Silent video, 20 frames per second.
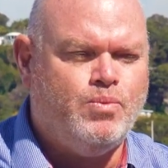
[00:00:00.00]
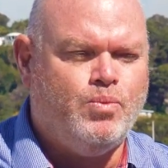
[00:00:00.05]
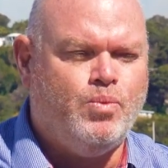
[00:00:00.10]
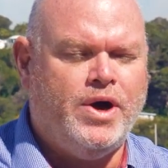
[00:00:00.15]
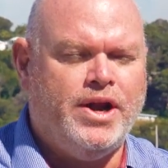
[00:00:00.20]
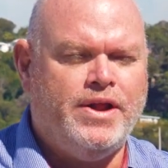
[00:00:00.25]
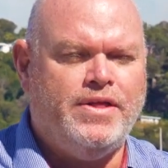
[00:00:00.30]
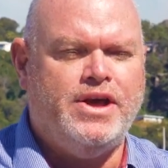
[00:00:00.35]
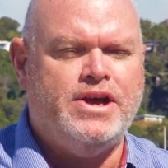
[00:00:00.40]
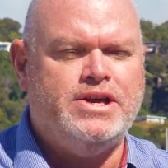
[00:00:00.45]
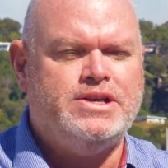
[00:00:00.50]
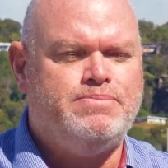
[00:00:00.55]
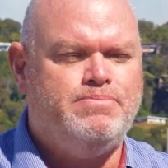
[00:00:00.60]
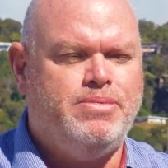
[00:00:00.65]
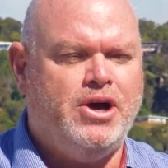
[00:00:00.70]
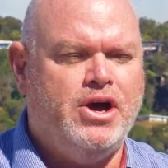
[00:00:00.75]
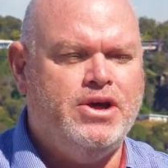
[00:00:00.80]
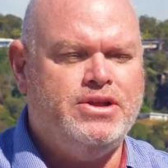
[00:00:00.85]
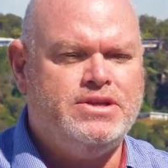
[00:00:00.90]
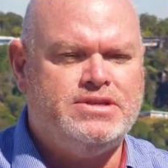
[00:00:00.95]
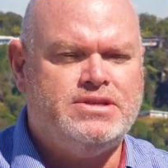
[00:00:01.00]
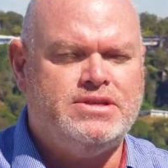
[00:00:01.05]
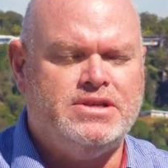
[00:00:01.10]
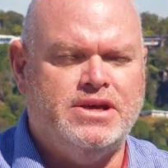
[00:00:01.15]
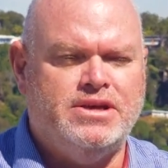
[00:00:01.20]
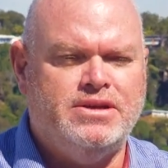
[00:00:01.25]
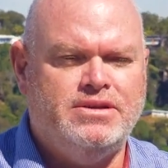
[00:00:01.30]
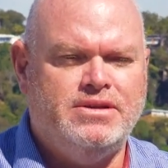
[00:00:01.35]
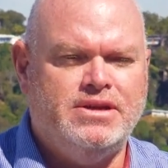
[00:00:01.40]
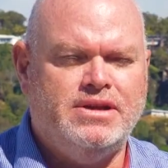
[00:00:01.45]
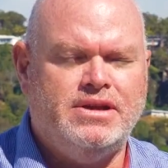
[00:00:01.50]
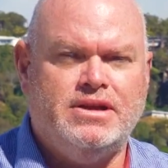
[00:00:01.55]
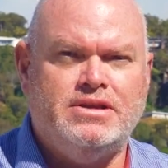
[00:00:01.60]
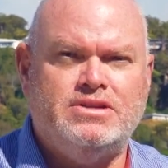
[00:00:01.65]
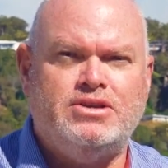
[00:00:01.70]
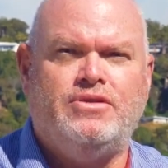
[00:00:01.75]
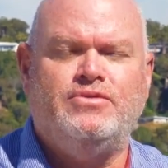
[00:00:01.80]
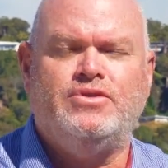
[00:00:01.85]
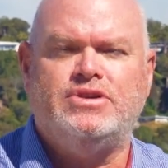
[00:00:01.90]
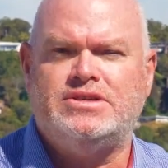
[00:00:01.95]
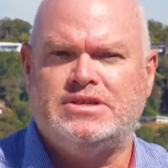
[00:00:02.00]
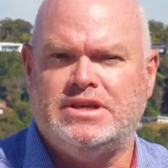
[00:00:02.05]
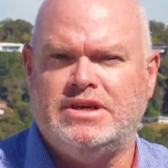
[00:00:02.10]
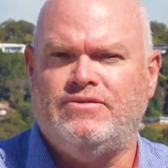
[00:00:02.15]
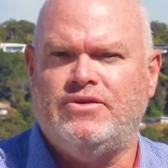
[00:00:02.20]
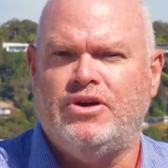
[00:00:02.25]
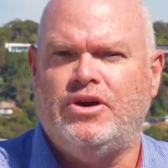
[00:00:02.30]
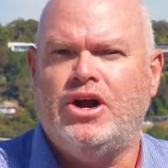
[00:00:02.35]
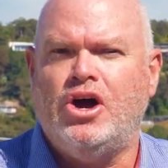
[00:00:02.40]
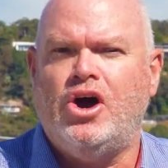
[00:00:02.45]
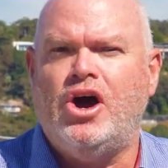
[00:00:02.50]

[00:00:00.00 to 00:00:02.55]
one of those boats that is obviously very